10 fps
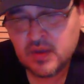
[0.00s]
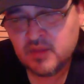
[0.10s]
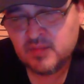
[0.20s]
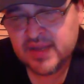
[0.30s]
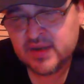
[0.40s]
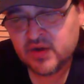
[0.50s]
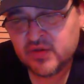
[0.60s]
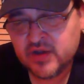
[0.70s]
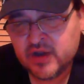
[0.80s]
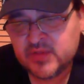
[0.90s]
made her
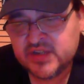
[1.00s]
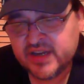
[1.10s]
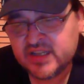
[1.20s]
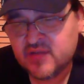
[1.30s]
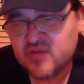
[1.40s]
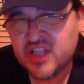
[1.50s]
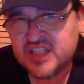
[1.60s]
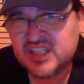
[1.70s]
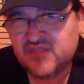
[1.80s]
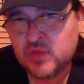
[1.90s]
the object of
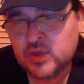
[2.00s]
lustful